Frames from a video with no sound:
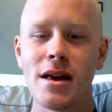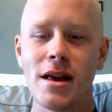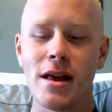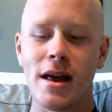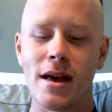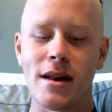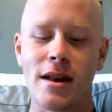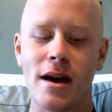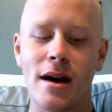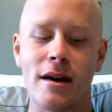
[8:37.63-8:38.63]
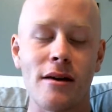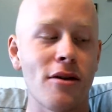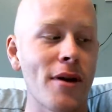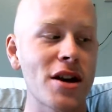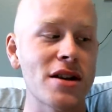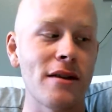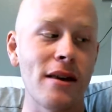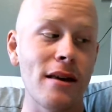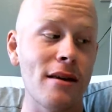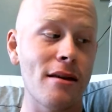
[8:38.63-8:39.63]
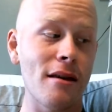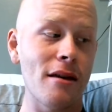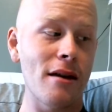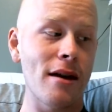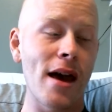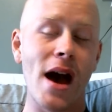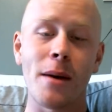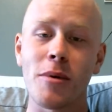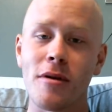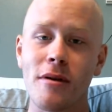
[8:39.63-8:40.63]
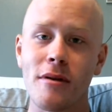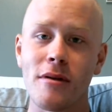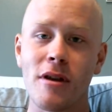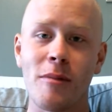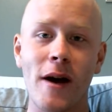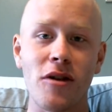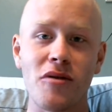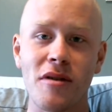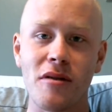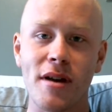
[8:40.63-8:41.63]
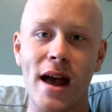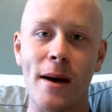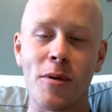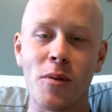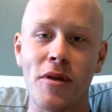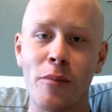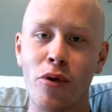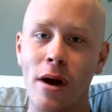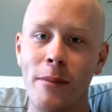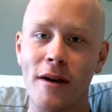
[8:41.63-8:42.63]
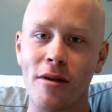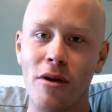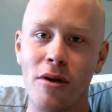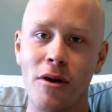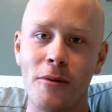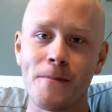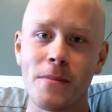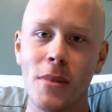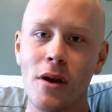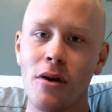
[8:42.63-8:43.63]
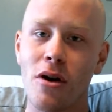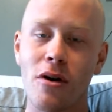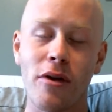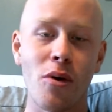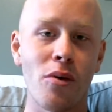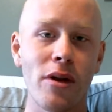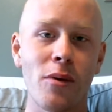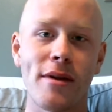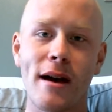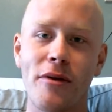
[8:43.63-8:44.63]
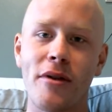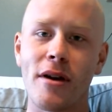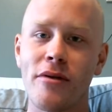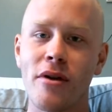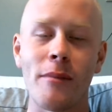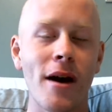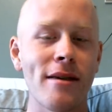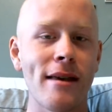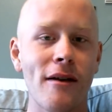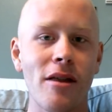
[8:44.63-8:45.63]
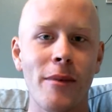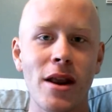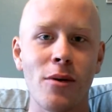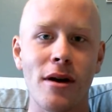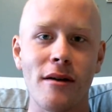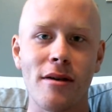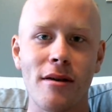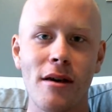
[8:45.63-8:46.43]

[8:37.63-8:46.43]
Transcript: And so actually these caps, these Master Cylinder caps with the Primex logo, are the only ones out there. I'm not selling them anywhere else.